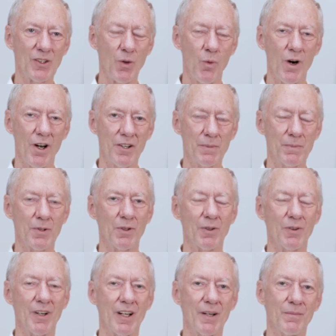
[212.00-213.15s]
the water
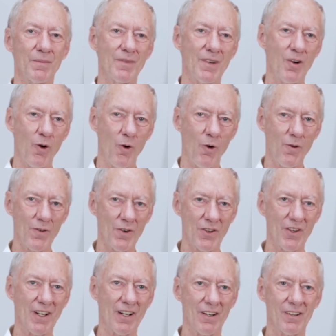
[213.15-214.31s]
program over
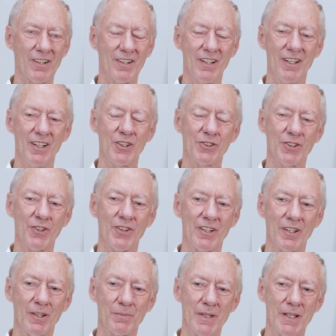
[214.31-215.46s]
there so that
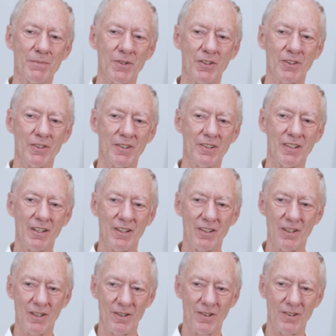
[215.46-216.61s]
young people could
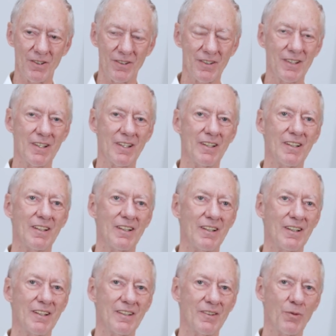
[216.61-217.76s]
learn
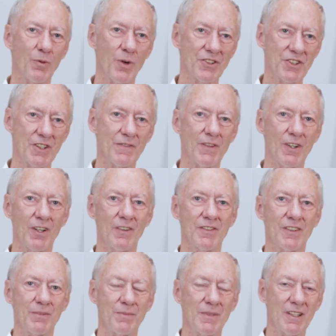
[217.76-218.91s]
what's
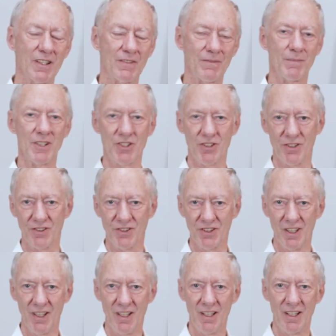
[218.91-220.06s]
involved in being in missions
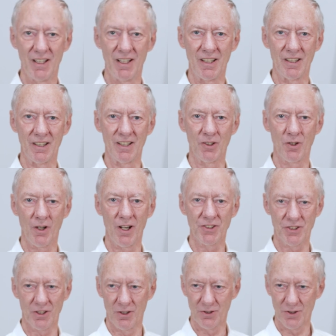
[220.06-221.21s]
in a
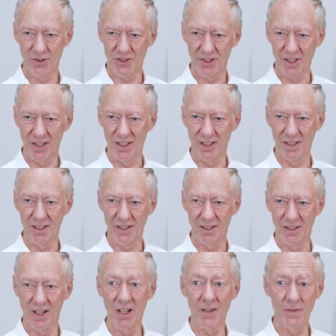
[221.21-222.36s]
cross-cultural setting, in
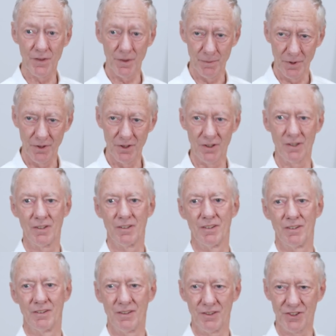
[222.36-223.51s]
an unfamiliar
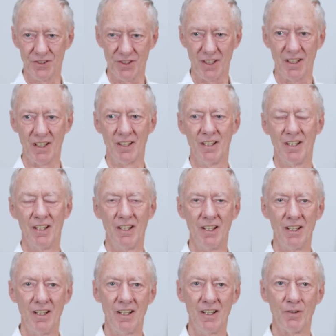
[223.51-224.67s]
setting,
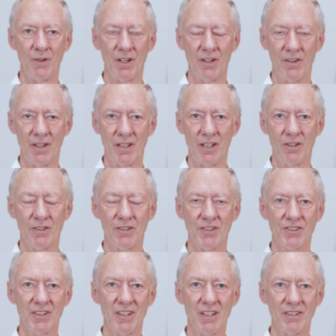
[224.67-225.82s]
rather than here in the
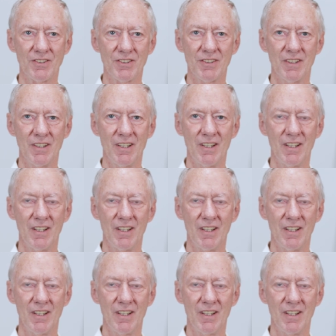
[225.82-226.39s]
States?